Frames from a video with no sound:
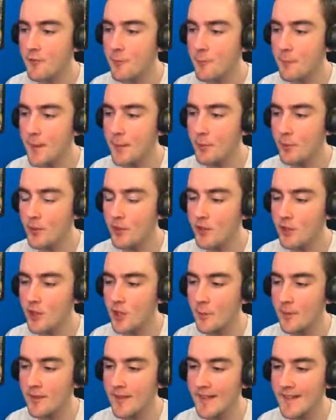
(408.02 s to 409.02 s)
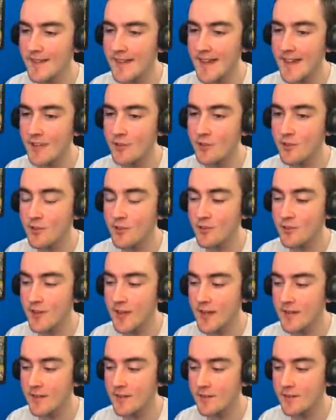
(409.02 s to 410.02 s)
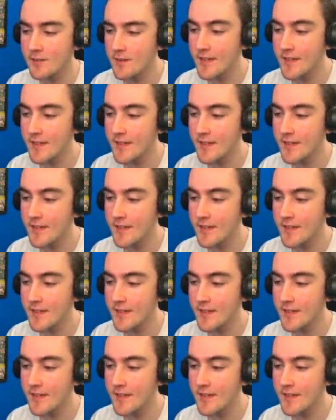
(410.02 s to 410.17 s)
people in a lobby like that is insane.